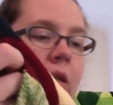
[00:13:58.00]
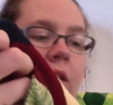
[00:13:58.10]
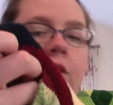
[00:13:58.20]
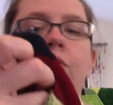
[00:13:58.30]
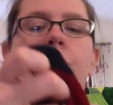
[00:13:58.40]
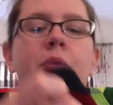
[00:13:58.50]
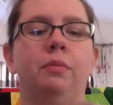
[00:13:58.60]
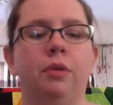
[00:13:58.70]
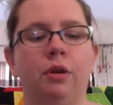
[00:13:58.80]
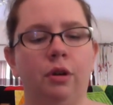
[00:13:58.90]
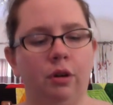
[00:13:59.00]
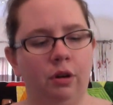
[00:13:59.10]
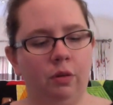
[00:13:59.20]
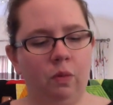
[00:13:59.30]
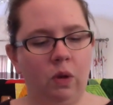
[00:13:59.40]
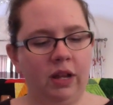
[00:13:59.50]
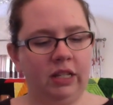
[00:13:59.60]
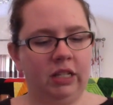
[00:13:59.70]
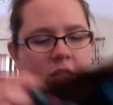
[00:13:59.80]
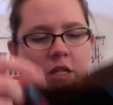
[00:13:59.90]
Don't remember
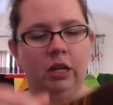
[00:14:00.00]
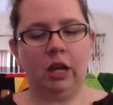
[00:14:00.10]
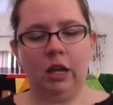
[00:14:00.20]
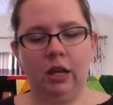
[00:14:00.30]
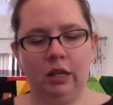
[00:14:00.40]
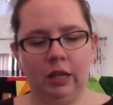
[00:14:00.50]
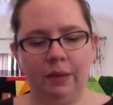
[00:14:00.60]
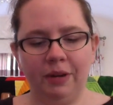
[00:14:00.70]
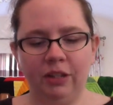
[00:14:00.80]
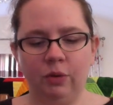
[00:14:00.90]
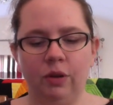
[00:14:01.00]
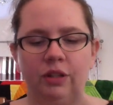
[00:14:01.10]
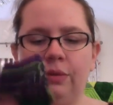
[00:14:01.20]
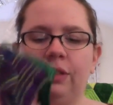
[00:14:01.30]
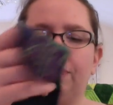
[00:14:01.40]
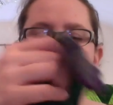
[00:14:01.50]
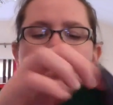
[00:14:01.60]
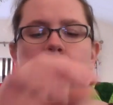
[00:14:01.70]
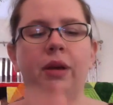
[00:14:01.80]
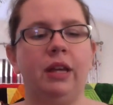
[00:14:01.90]
how many squares I was up to,
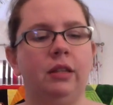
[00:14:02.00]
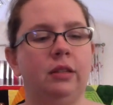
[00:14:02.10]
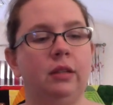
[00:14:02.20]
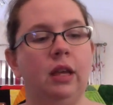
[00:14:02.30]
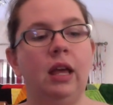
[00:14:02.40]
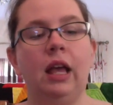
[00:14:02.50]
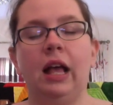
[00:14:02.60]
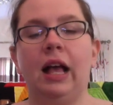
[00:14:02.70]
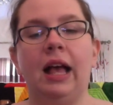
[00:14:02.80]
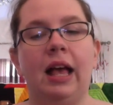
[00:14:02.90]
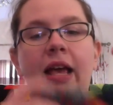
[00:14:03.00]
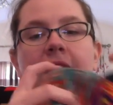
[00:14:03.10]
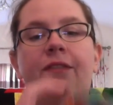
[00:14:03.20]
but I have